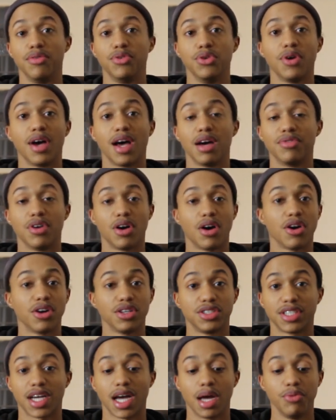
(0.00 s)
If you have a
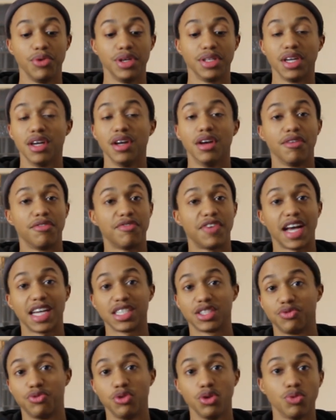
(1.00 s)
hard time with
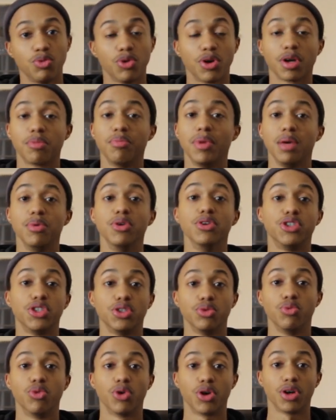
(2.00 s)
fast footwork, maybe you
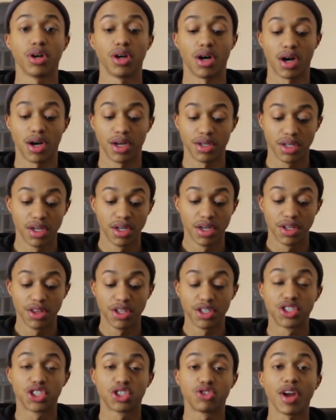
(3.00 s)
should work on
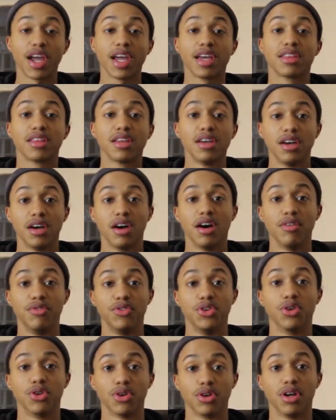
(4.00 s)
the strength
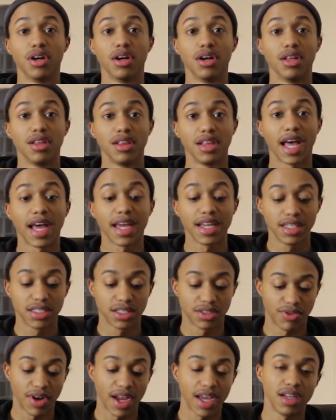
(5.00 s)
of your uh,
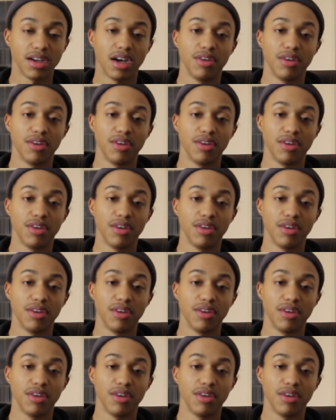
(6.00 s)
legs, right,